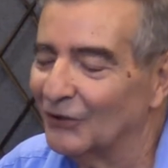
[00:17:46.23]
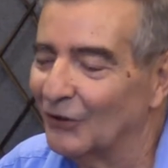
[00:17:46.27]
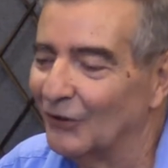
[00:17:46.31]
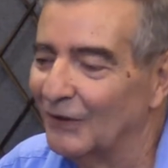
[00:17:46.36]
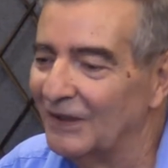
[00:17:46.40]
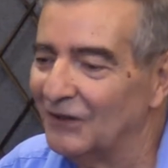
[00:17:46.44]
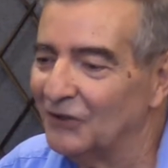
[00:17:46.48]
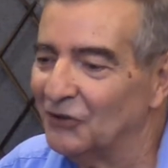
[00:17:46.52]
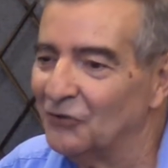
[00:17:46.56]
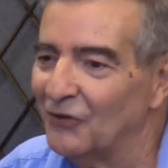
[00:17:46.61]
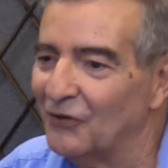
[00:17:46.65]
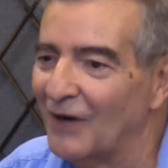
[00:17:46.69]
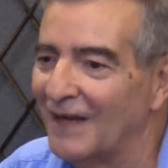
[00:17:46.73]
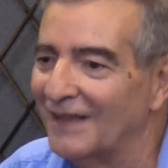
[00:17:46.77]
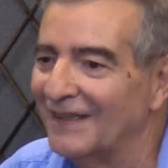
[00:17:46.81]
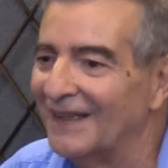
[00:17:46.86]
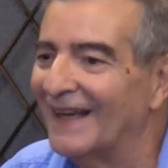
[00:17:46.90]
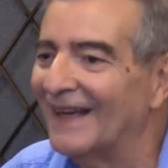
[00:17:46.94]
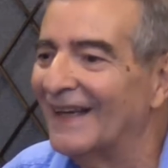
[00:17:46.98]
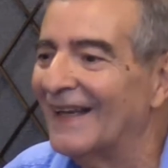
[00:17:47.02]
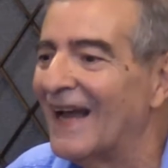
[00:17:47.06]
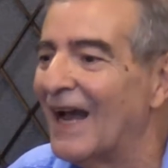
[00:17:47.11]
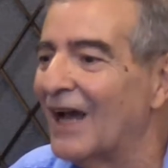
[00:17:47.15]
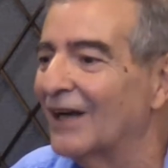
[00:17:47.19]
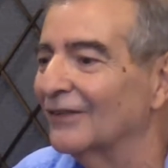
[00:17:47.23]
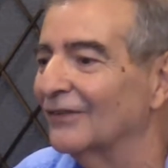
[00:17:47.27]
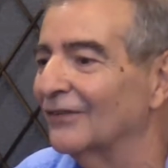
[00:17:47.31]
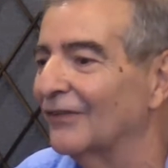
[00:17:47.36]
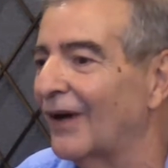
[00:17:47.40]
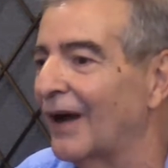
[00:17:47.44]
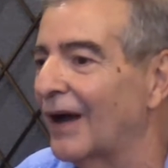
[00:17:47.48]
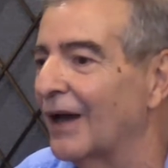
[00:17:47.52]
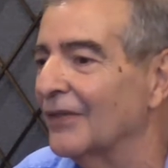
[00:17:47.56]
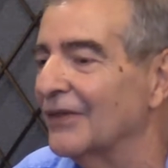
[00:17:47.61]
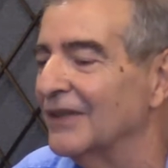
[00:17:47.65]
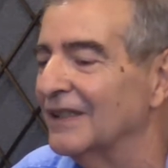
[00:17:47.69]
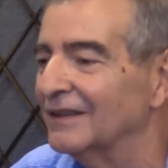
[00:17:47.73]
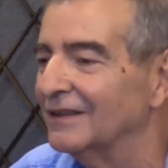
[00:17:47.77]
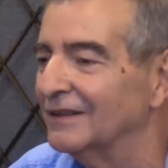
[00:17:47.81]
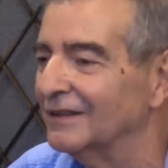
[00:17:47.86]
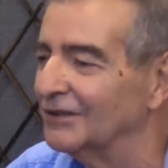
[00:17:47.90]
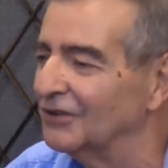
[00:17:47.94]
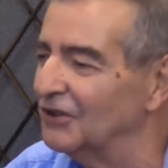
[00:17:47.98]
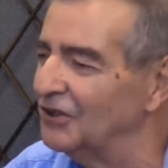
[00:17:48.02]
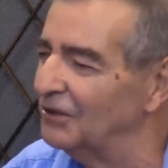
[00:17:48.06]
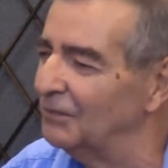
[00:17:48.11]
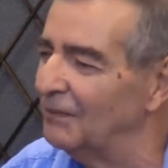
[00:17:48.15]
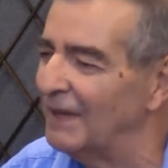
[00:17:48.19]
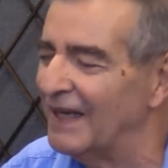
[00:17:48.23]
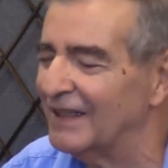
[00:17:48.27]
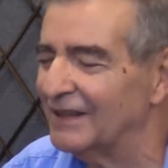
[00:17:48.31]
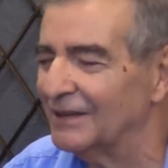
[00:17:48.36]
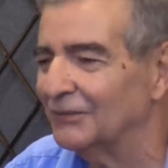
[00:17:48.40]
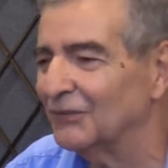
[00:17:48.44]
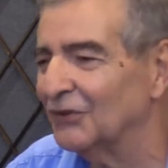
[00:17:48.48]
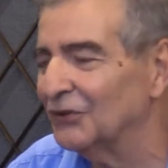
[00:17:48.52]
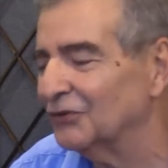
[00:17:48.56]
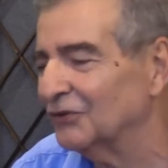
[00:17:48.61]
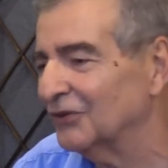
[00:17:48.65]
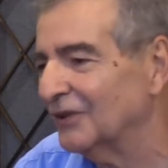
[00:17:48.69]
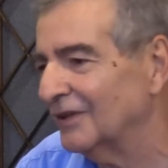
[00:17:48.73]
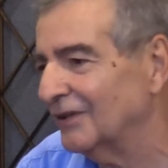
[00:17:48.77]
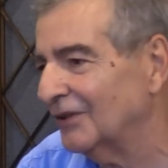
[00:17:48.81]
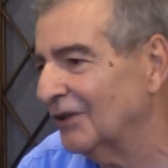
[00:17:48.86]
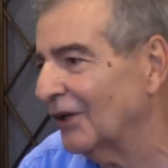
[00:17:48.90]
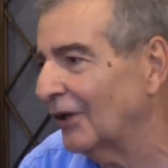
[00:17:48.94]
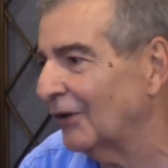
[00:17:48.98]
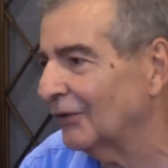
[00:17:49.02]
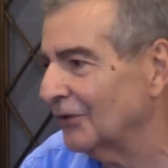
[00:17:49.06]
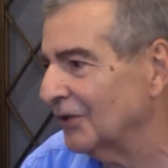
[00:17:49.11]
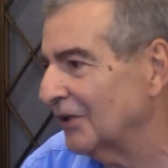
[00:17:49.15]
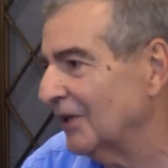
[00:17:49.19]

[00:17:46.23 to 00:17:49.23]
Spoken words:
So he's trying to get out of all this, and she makes him do.